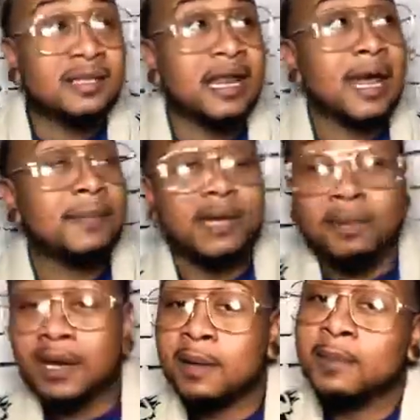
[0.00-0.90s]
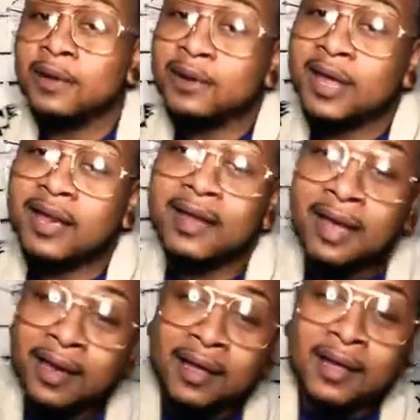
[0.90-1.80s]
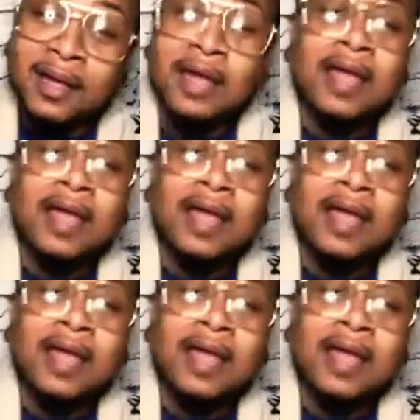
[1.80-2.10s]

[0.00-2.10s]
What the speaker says: and now I'm gonna up and go to Atlanta,